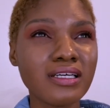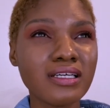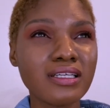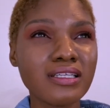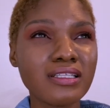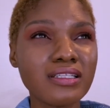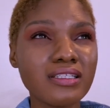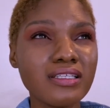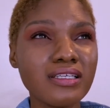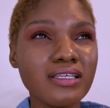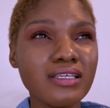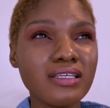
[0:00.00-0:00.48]

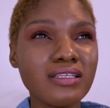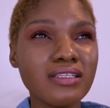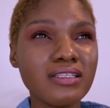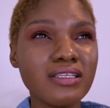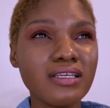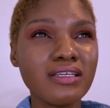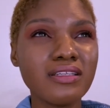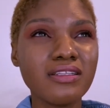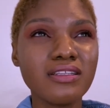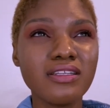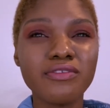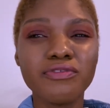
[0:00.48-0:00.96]

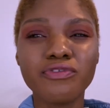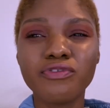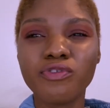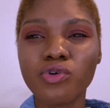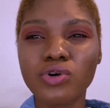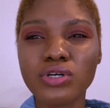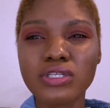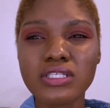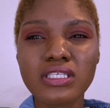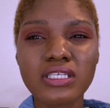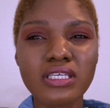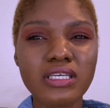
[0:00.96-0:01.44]
the
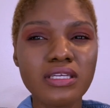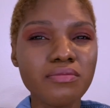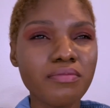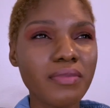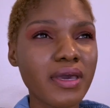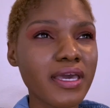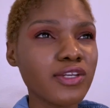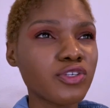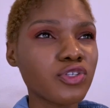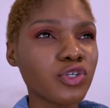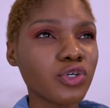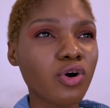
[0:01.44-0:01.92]
14
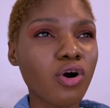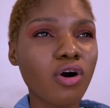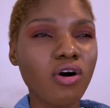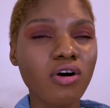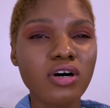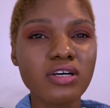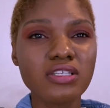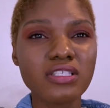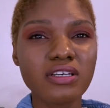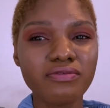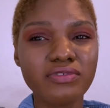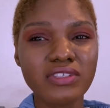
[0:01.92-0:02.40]
major
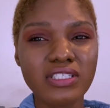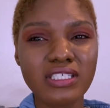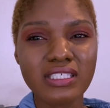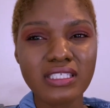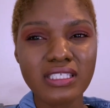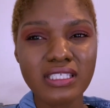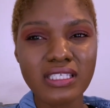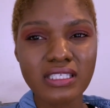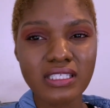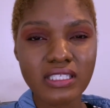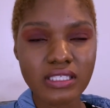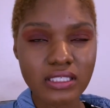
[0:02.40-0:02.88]
cause of
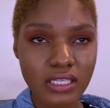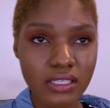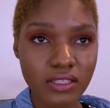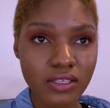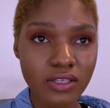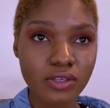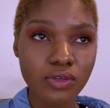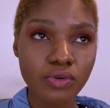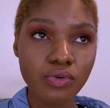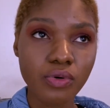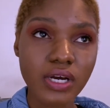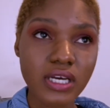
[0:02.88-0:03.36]
diseases in
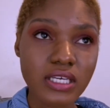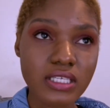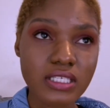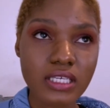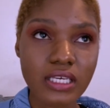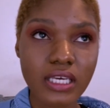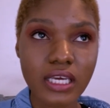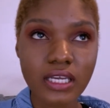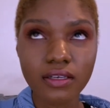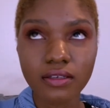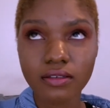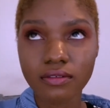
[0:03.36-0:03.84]
the US.
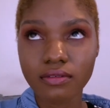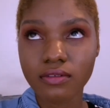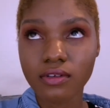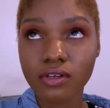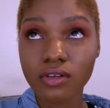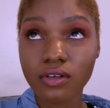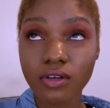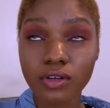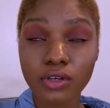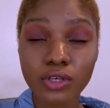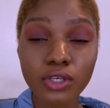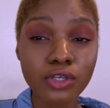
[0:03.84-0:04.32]
It can
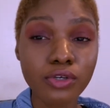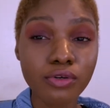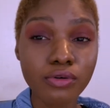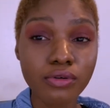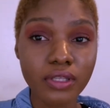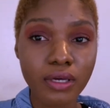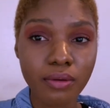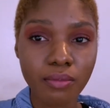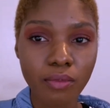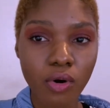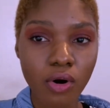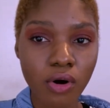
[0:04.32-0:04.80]
cure
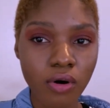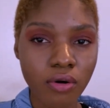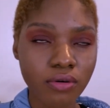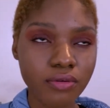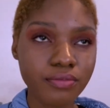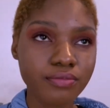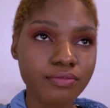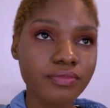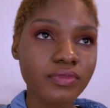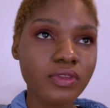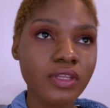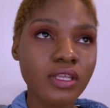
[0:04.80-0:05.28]
them all.
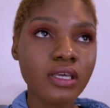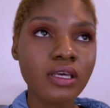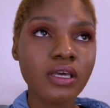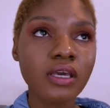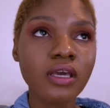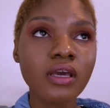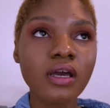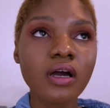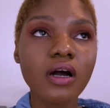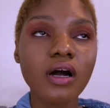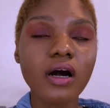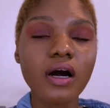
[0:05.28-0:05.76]

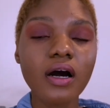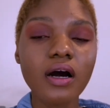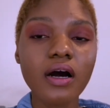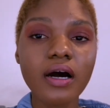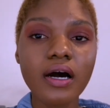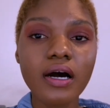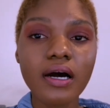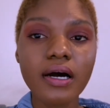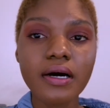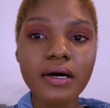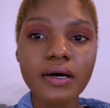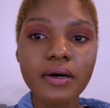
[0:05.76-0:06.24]

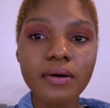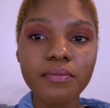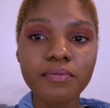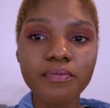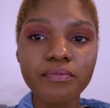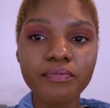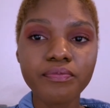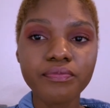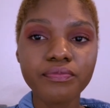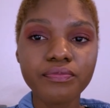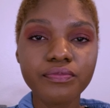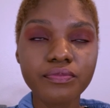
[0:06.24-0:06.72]

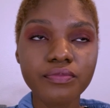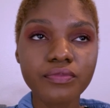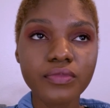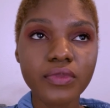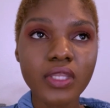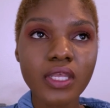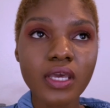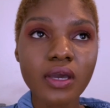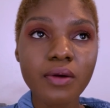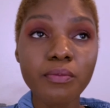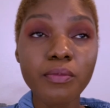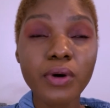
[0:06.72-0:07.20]
Um
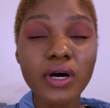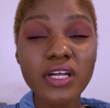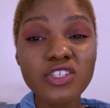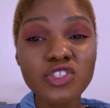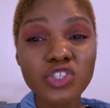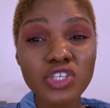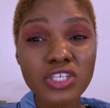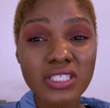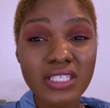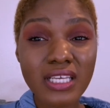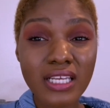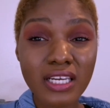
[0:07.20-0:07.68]
but
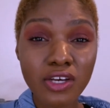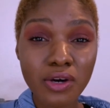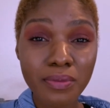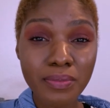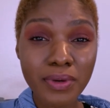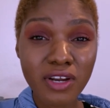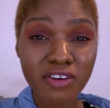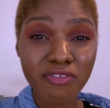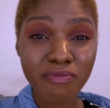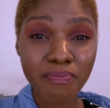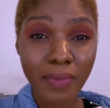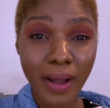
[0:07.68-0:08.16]
just a little
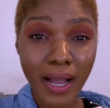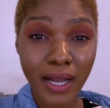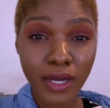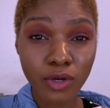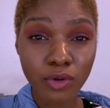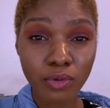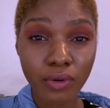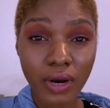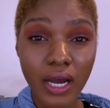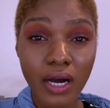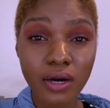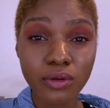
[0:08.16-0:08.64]
bit of
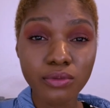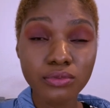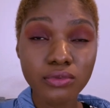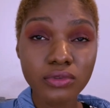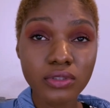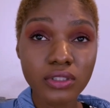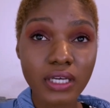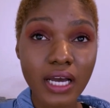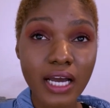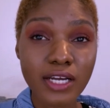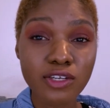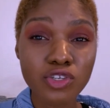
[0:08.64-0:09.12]

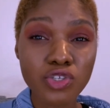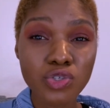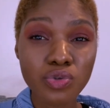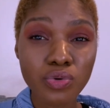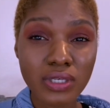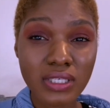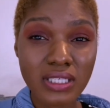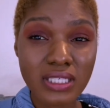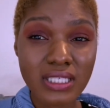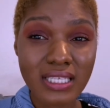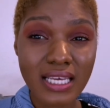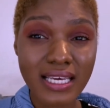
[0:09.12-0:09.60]
background. I just
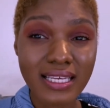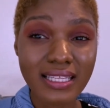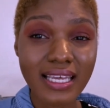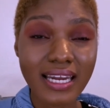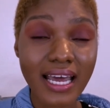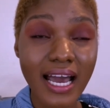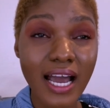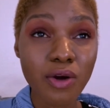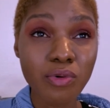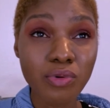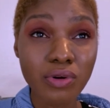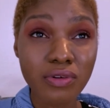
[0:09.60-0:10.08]
want to say that
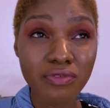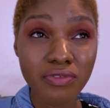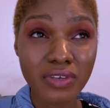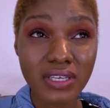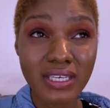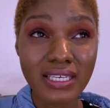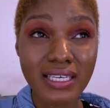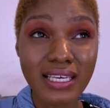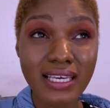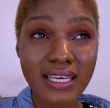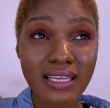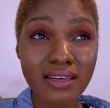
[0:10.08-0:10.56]
I went
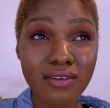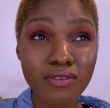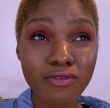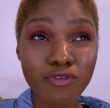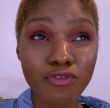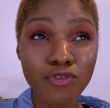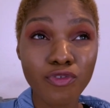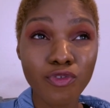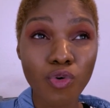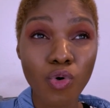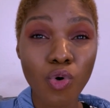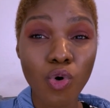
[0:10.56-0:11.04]
vegan
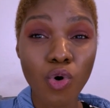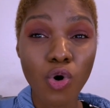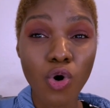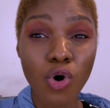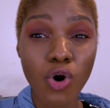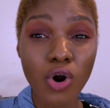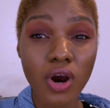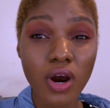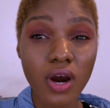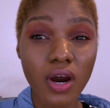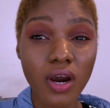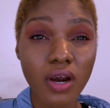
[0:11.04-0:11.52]

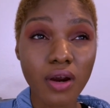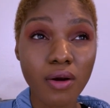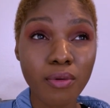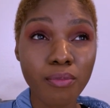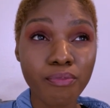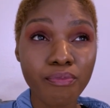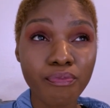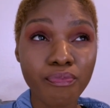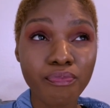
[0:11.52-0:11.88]
for